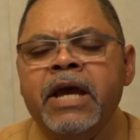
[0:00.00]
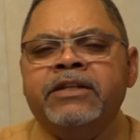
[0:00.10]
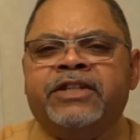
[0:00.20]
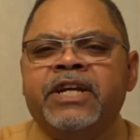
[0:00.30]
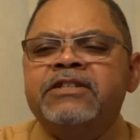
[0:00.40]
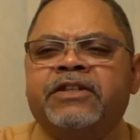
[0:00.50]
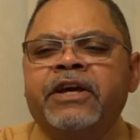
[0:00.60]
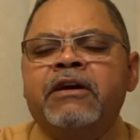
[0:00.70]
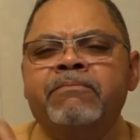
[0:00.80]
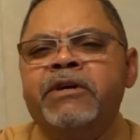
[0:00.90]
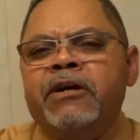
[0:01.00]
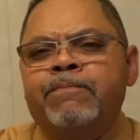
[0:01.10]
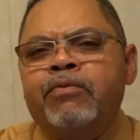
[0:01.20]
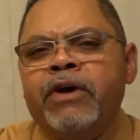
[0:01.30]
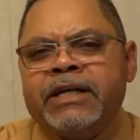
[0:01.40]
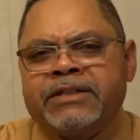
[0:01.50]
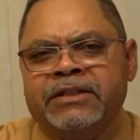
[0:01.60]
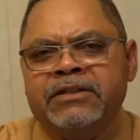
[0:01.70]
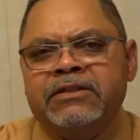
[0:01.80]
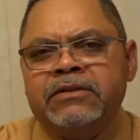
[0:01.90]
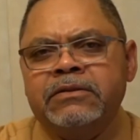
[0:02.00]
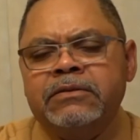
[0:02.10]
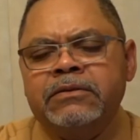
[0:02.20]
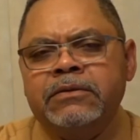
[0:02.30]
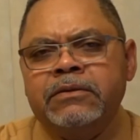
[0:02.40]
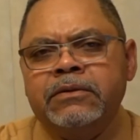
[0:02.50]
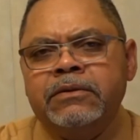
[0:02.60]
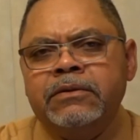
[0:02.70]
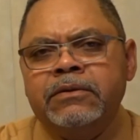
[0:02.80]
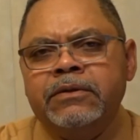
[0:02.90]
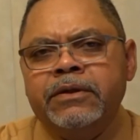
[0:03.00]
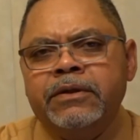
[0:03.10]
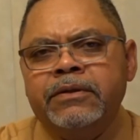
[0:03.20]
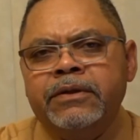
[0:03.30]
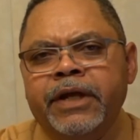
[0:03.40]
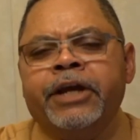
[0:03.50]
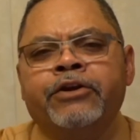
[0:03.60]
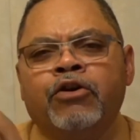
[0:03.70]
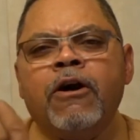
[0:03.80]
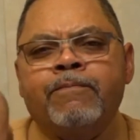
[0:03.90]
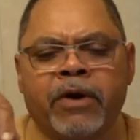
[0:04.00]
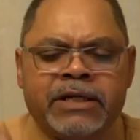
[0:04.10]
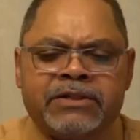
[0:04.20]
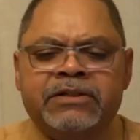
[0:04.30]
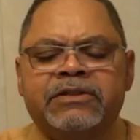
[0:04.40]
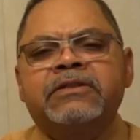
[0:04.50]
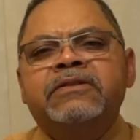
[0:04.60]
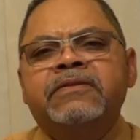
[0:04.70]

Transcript: Just their mere presence in your presence,